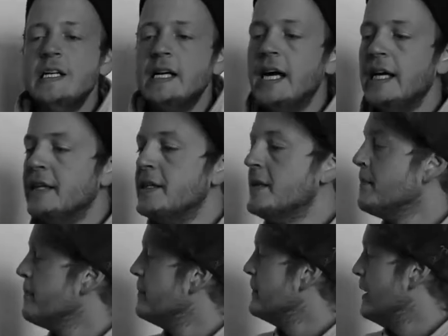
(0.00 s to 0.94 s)
And
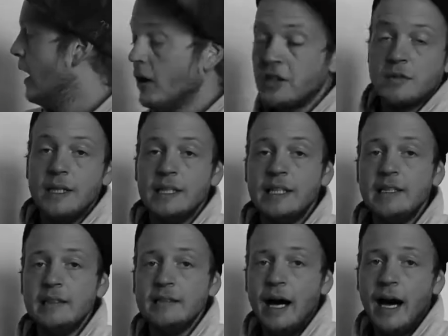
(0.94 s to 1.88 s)

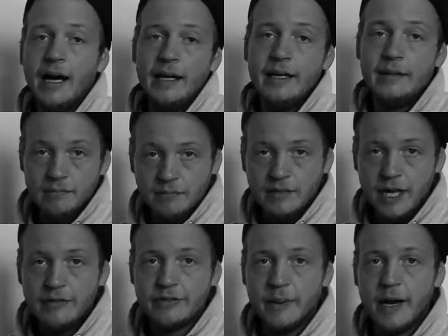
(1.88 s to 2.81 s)
ultimately, I
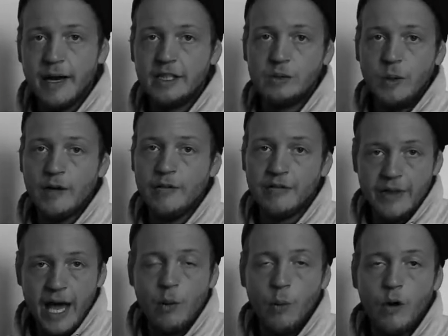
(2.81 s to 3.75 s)
left my ex-wife.
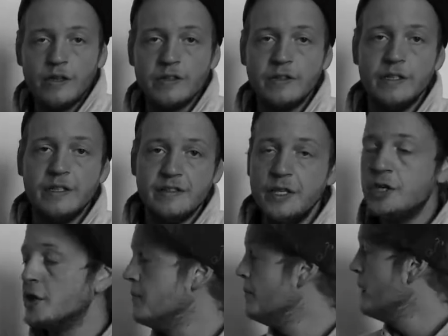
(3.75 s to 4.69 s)
That was the
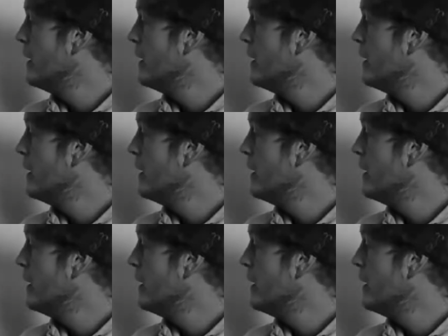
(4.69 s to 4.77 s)
decision.